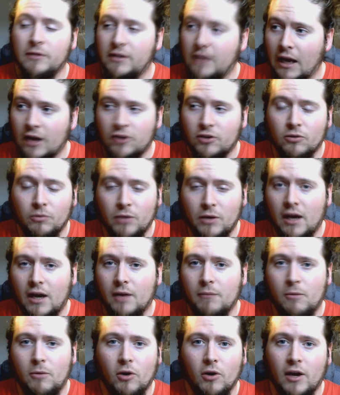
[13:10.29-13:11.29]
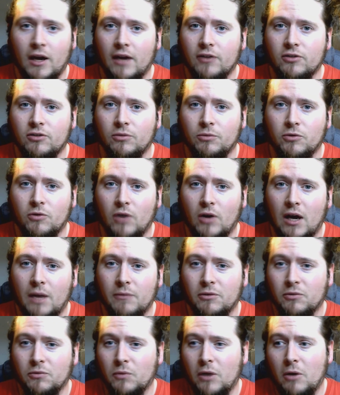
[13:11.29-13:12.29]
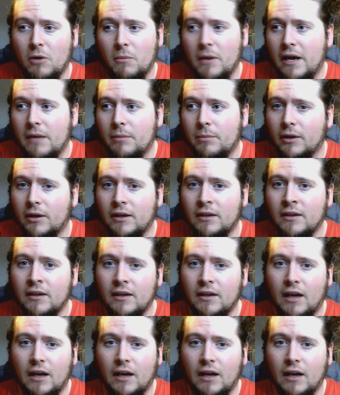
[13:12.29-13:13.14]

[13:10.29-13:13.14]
Get some more guys subscribed as well, maybe.